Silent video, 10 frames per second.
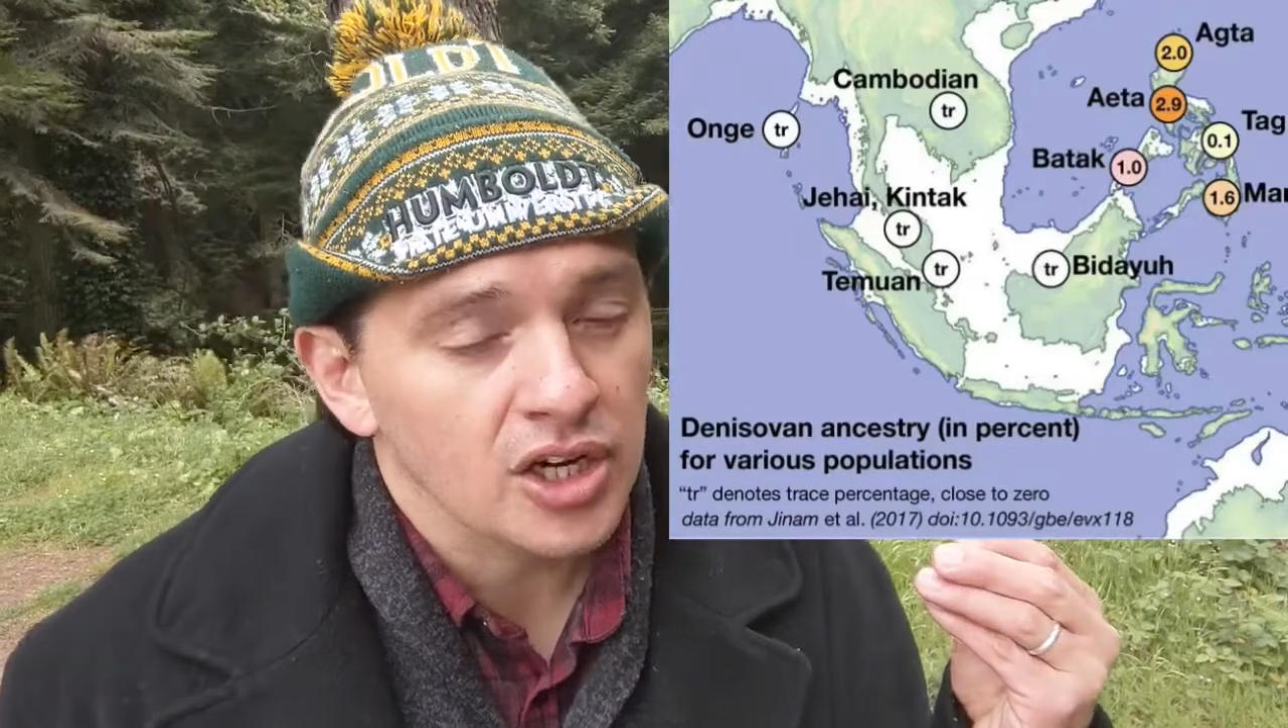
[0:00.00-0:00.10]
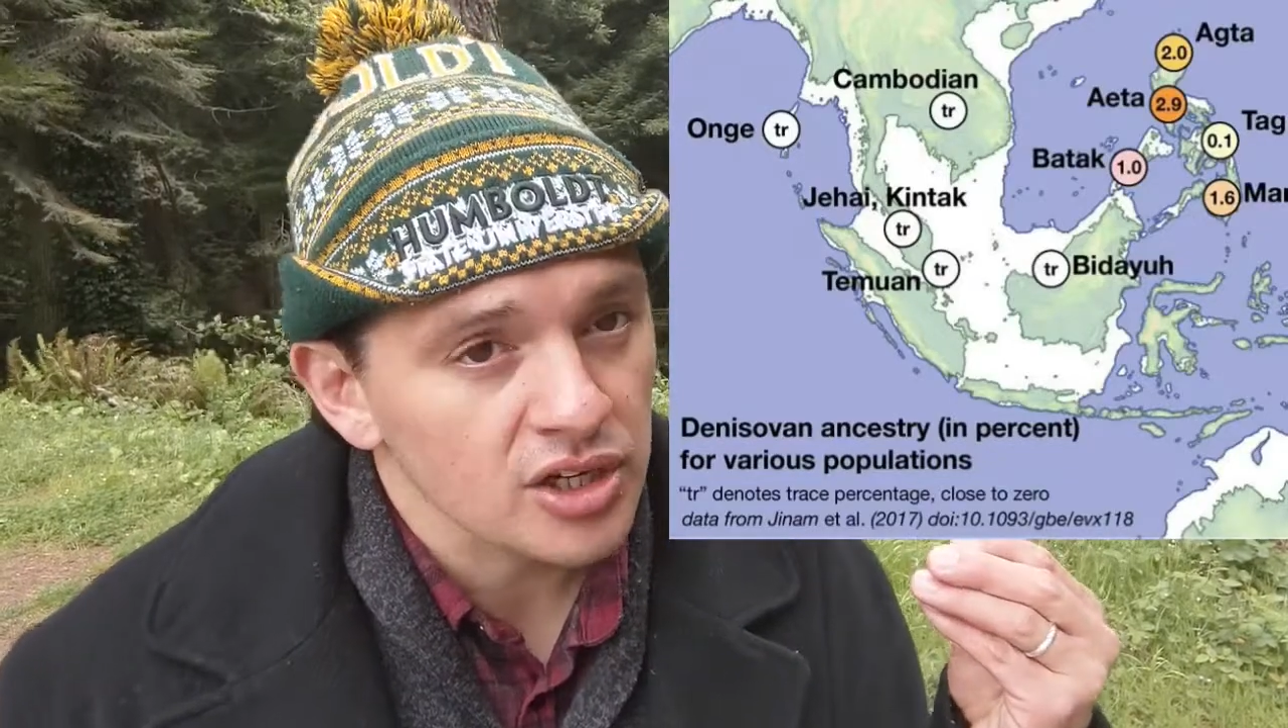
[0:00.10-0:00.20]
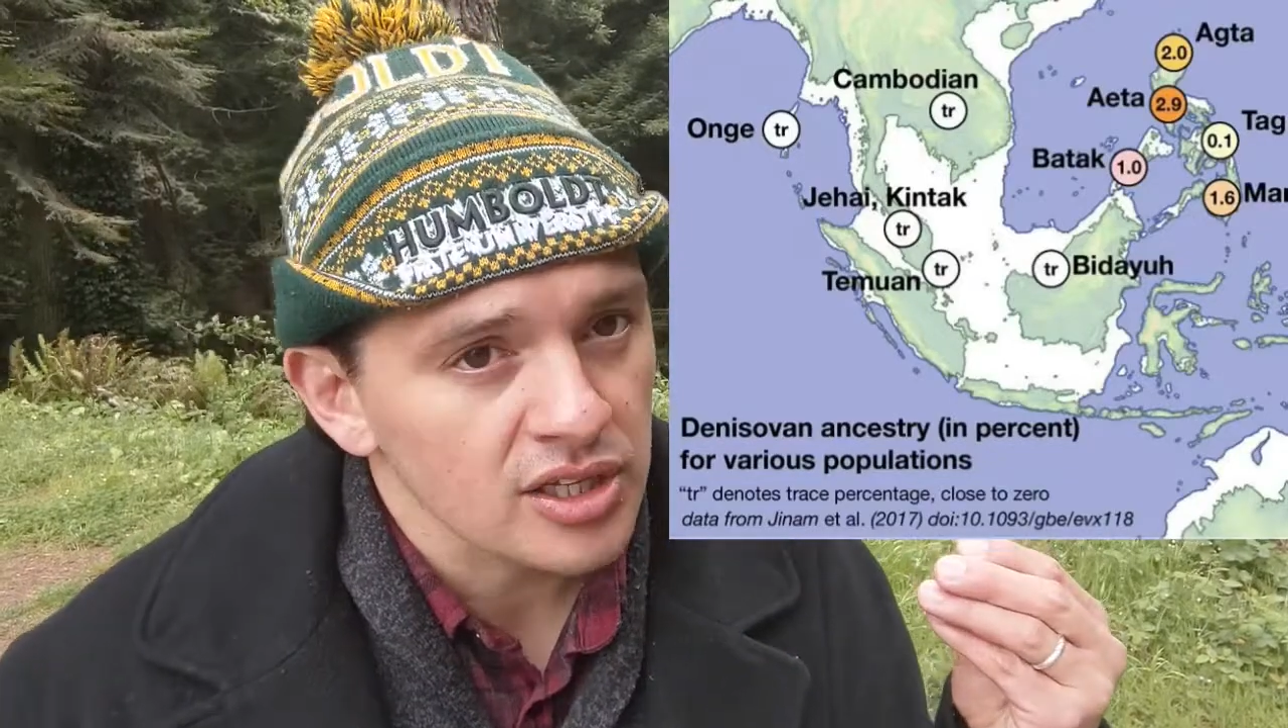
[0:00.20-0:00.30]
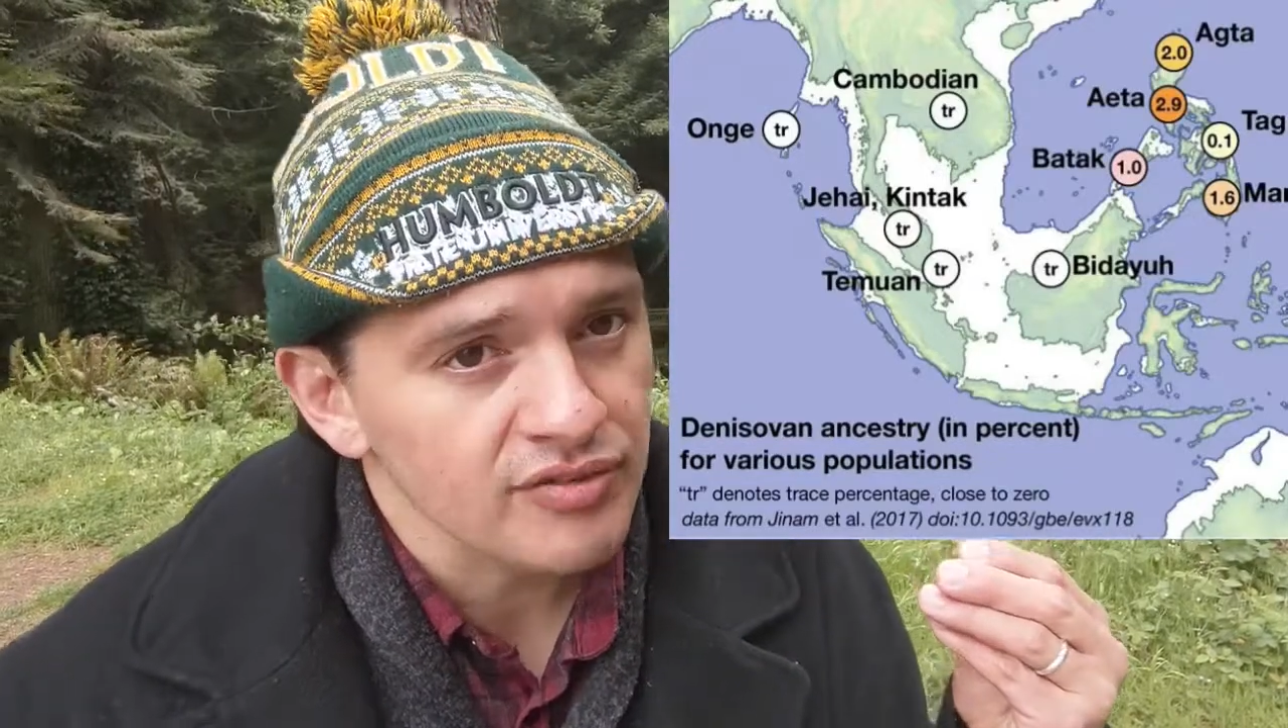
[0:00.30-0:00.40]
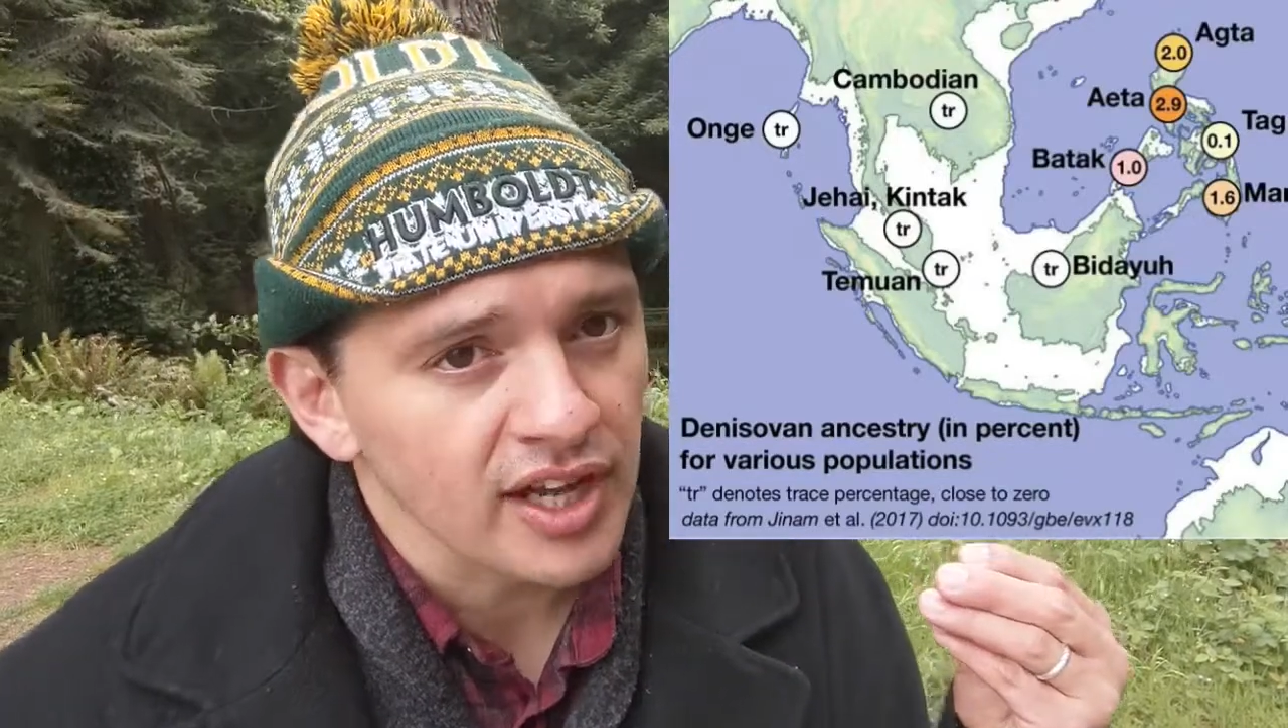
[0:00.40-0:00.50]

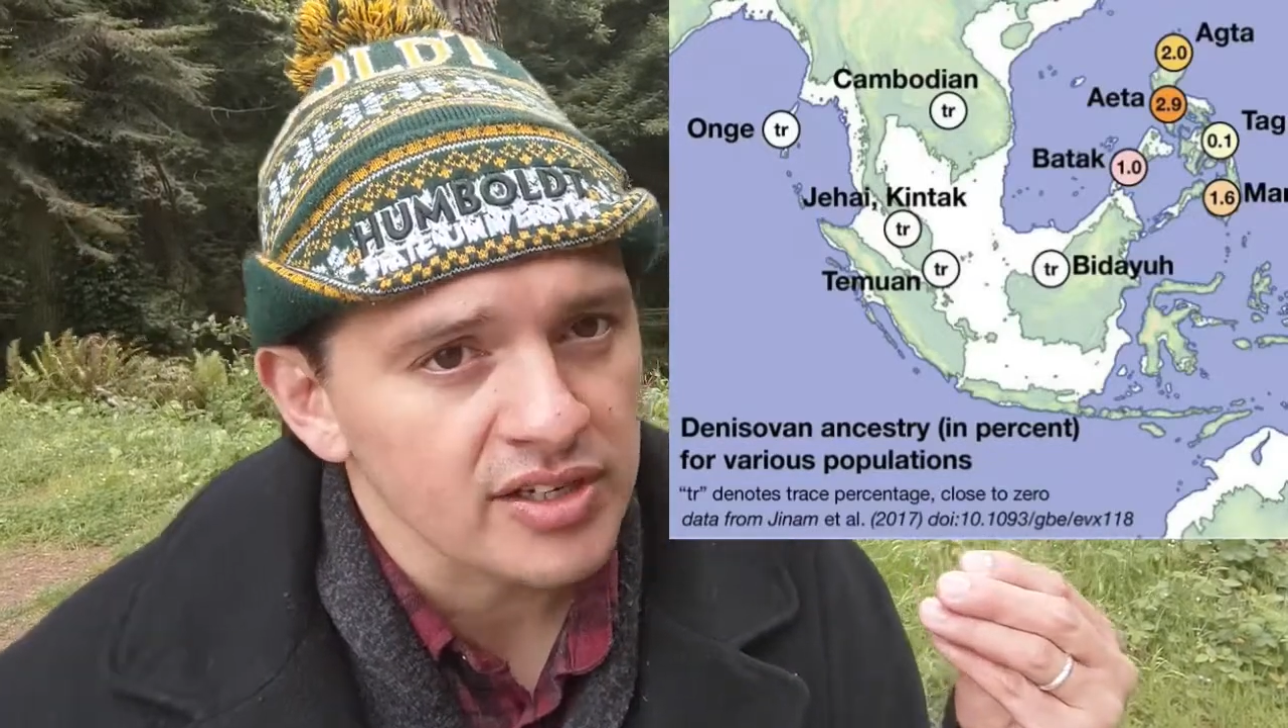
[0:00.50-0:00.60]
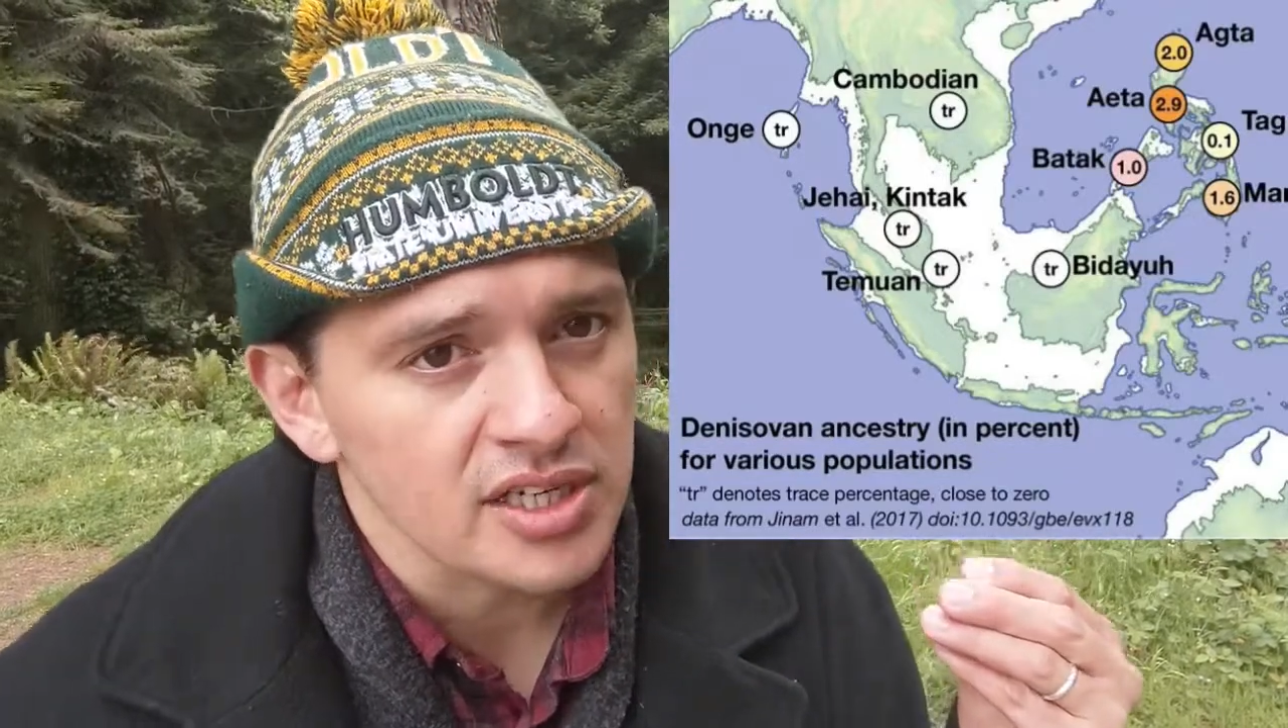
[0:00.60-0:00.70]
currently found